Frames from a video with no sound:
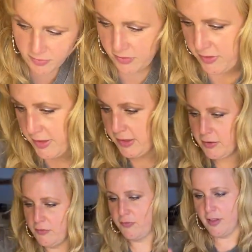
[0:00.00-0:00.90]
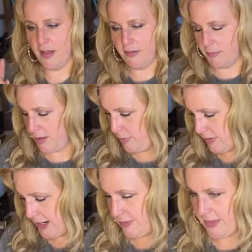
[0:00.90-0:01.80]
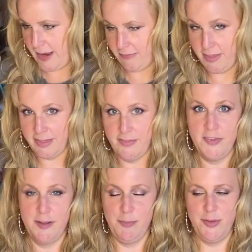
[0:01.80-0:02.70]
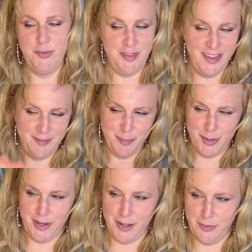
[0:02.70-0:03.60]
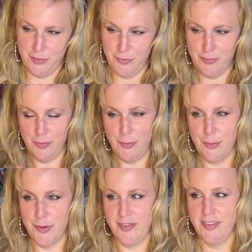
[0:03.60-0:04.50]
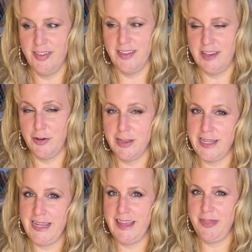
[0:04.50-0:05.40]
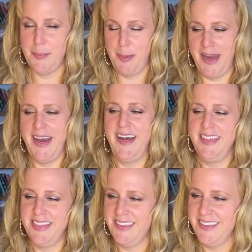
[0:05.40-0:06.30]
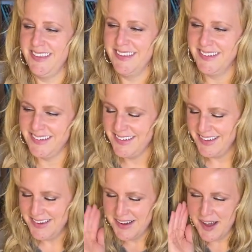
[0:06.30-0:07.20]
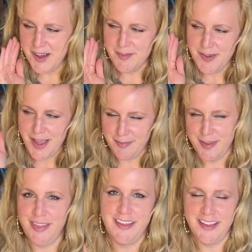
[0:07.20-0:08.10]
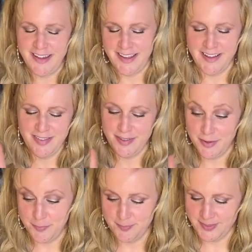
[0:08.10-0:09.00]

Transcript: seeing a flaw in my plan that everything that I'm using and putting on the floor is literally in the path of everything I need, so